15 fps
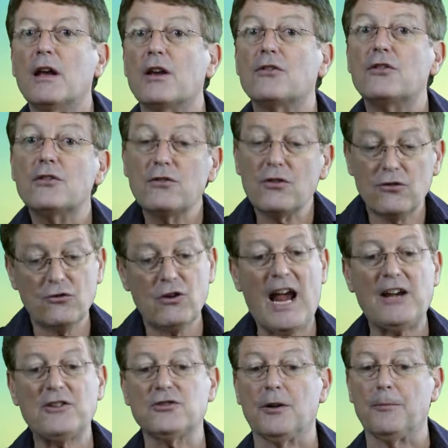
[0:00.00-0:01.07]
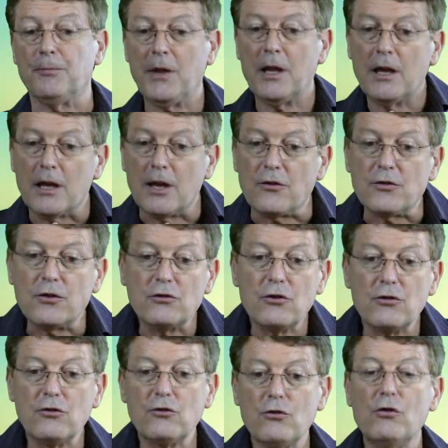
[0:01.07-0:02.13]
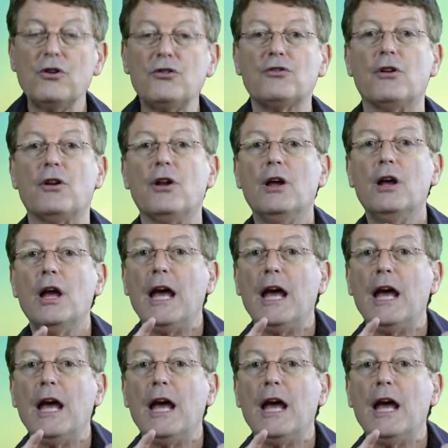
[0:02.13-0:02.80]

Is it distraction? Is it distortion?